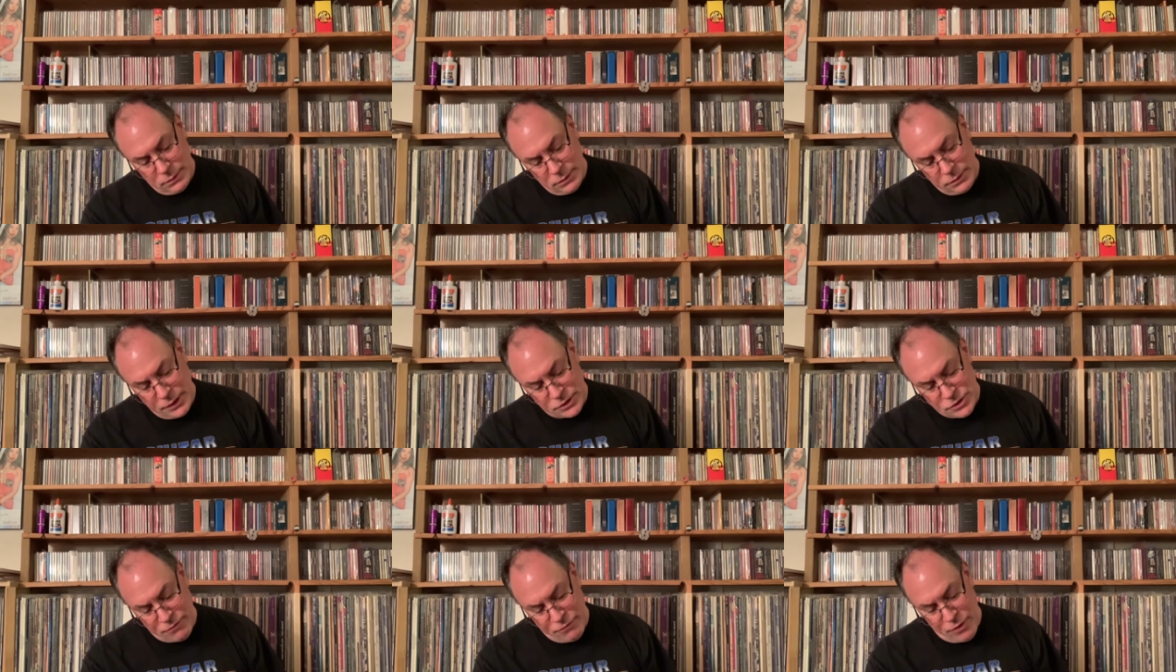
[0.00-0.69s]
I think
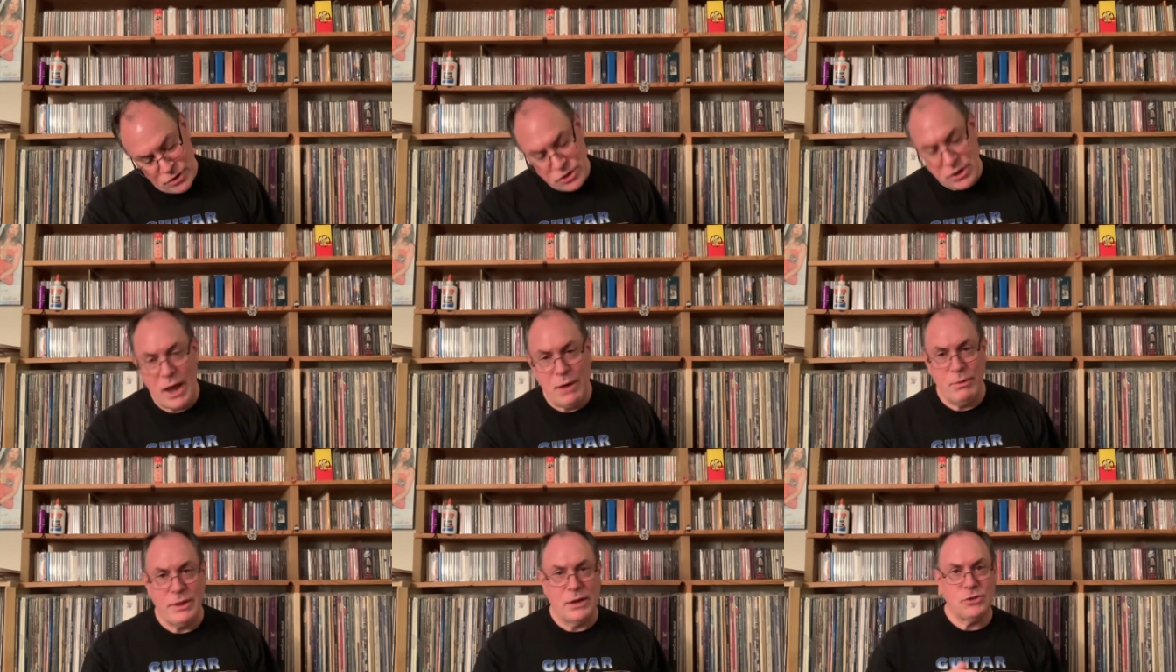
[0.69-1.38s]
it's a French guy
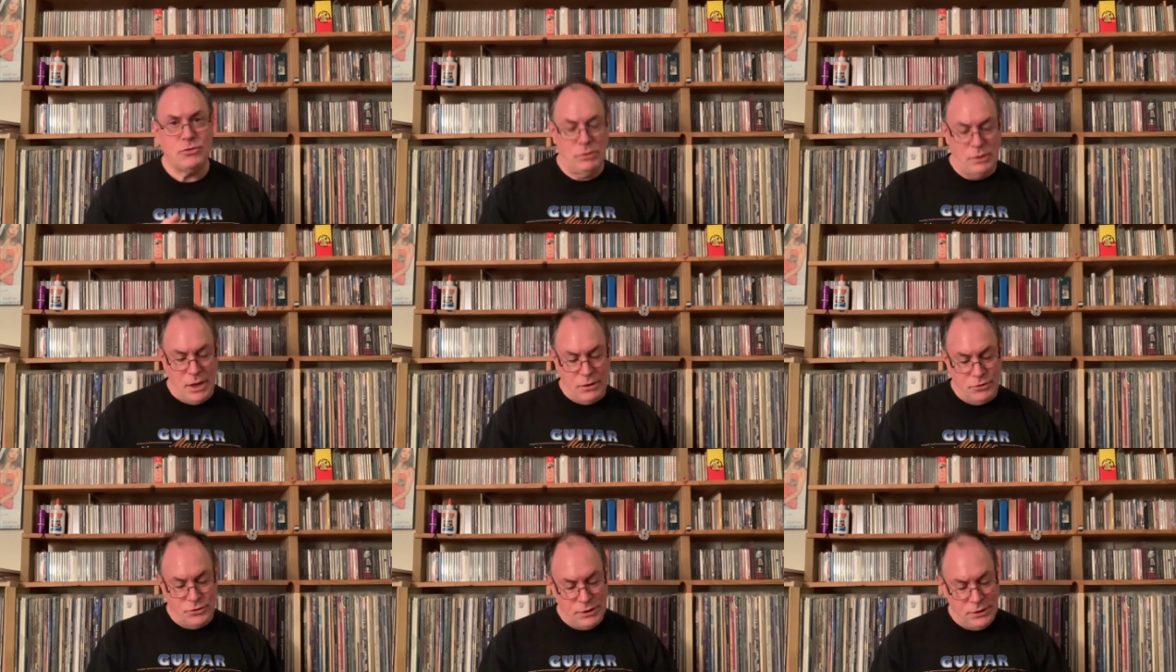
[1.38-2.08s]
with extra
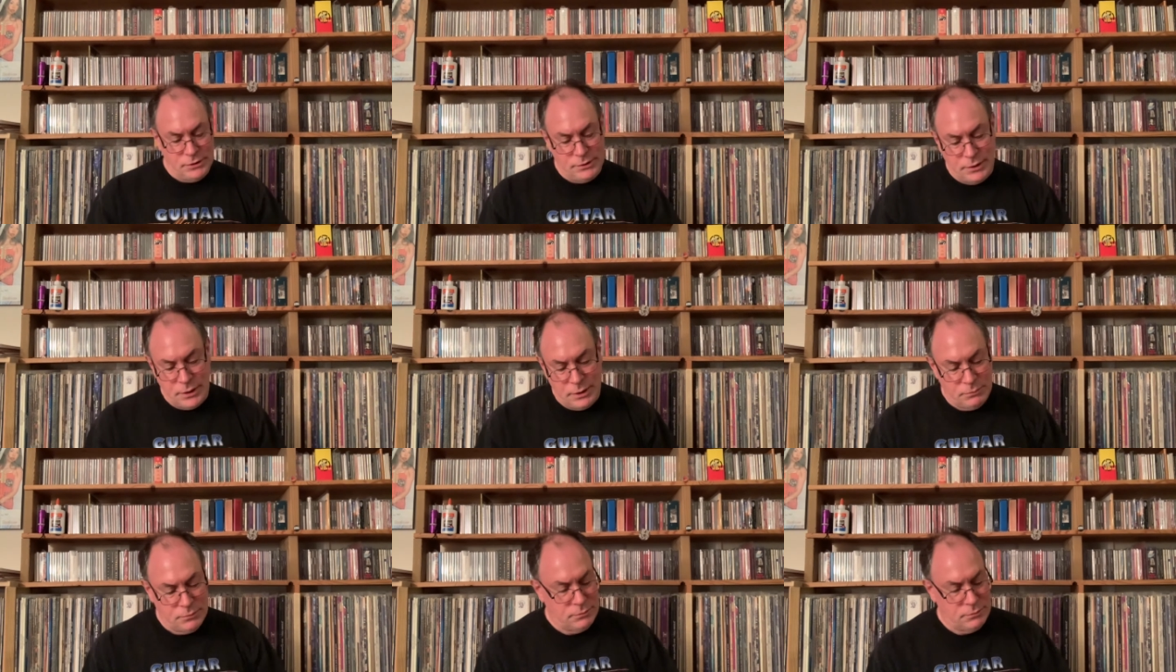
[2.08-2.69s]
letters in his name.